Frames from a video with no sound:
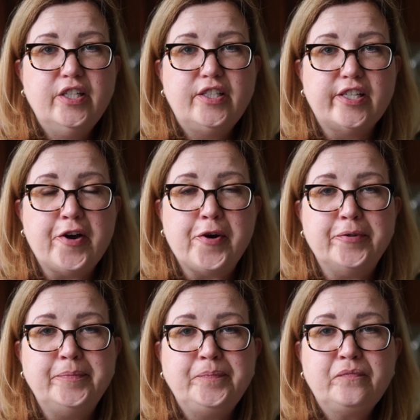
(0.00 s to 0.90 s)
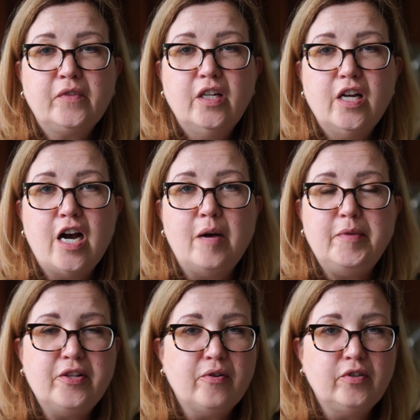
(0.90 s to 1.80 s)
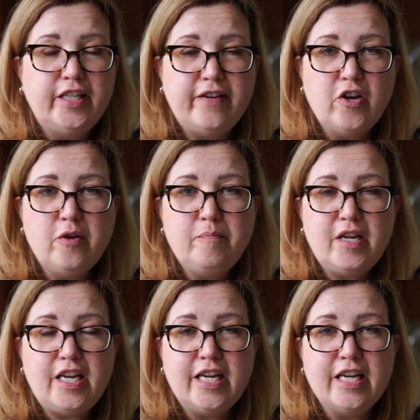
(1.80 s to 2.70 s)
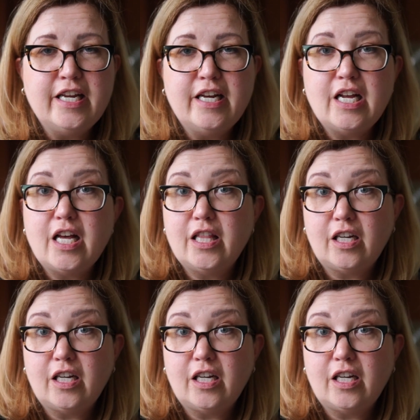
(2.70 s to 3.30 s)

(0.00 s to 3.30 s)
So either leave them in the